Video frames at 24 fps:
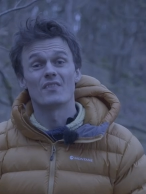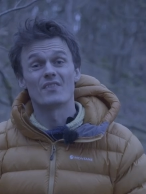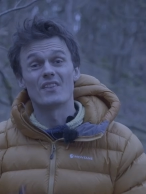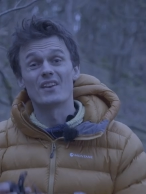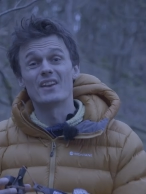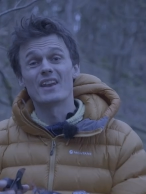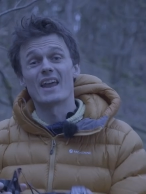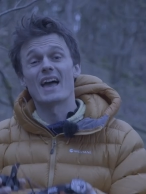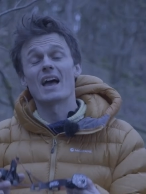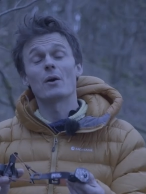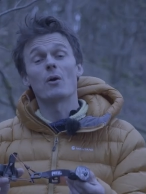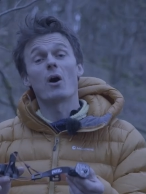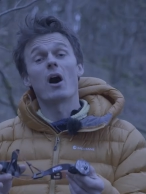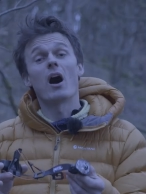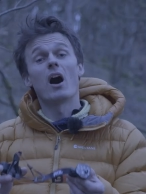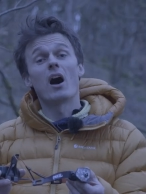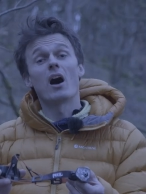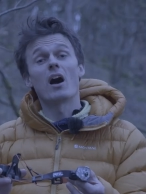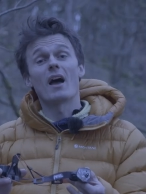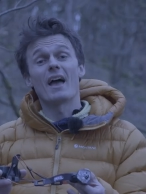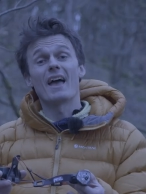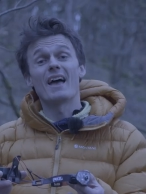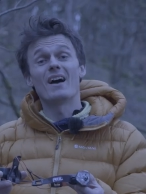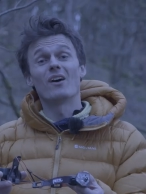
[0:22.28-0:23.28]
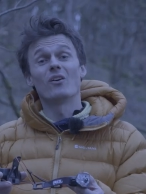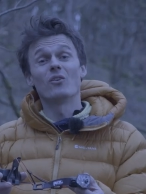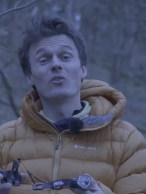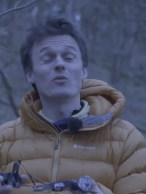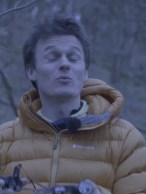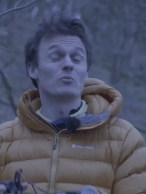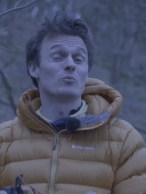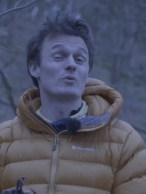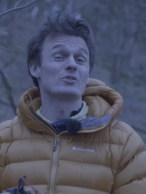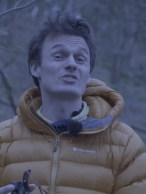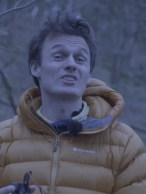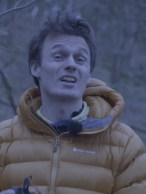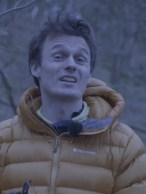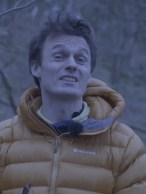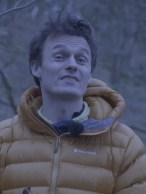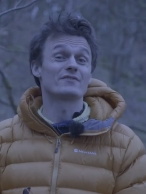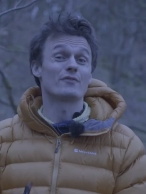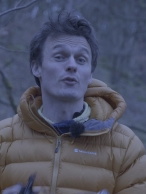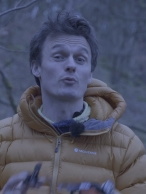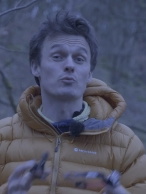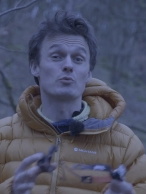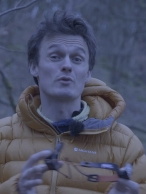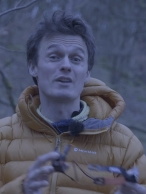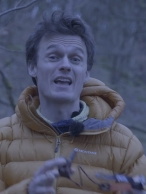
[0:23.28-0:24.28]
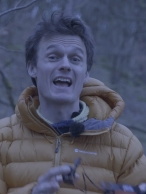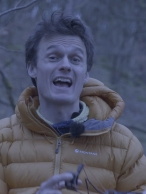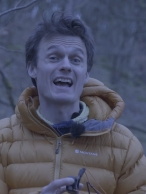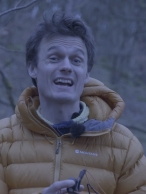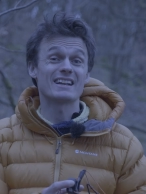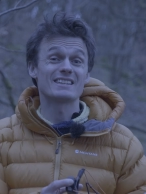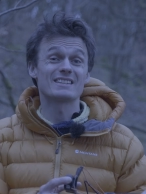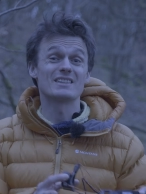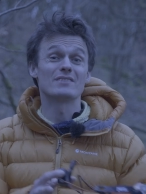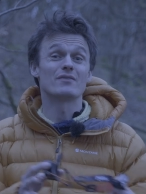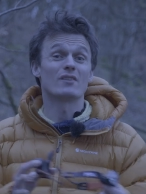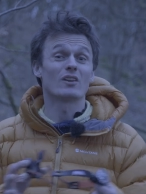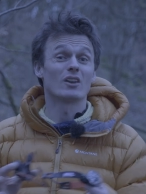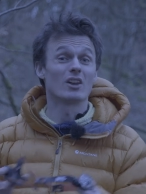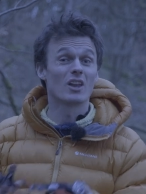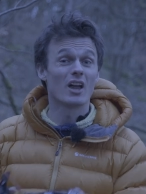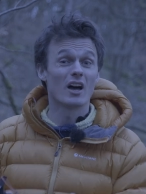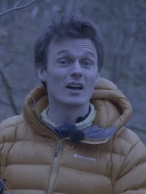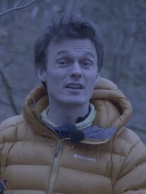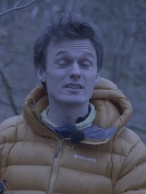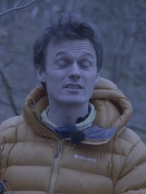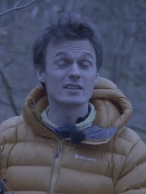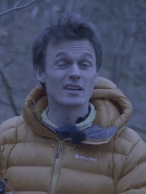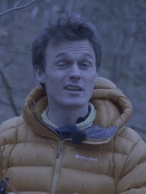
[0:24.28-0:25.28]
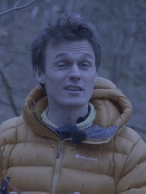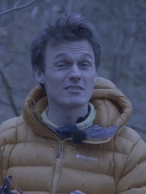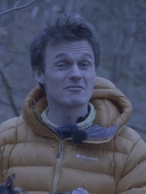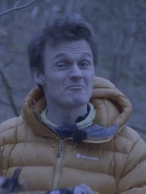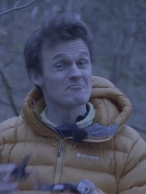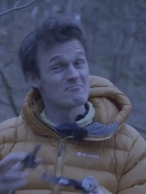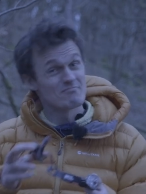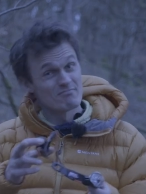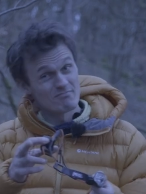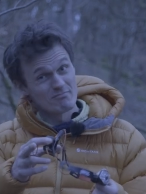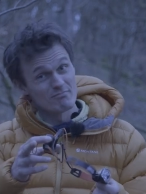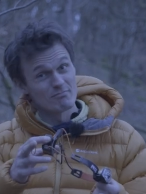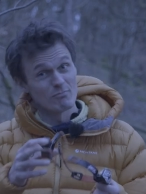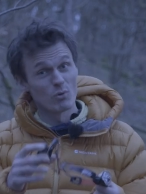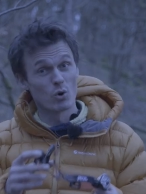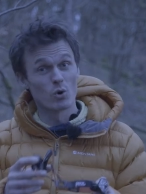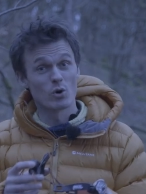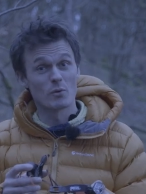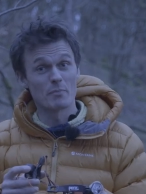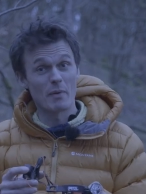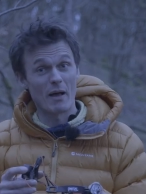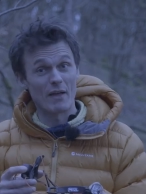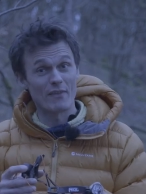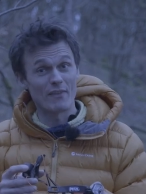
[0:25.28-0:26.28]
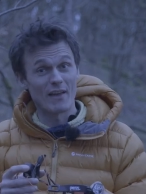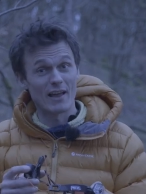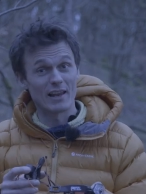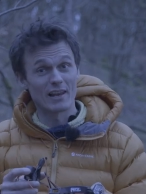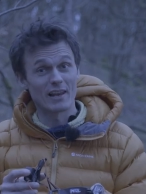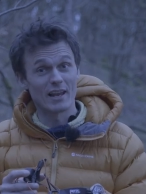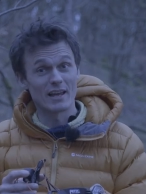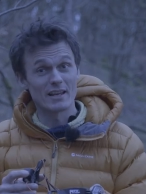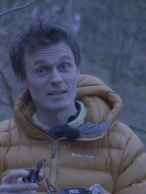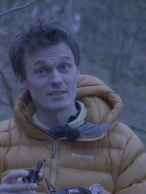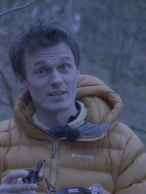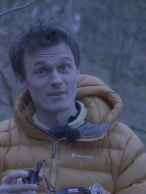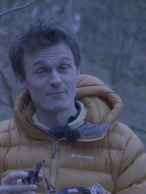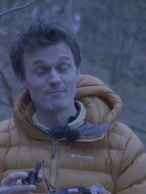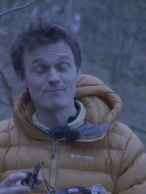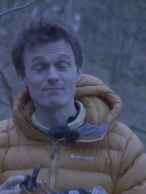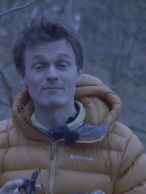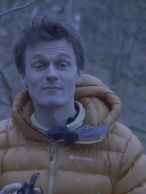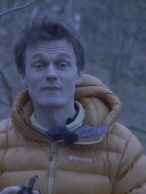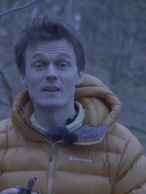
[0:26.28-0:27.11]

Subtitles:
The NAO RL, which stands for Reactive Lighting, more about that later,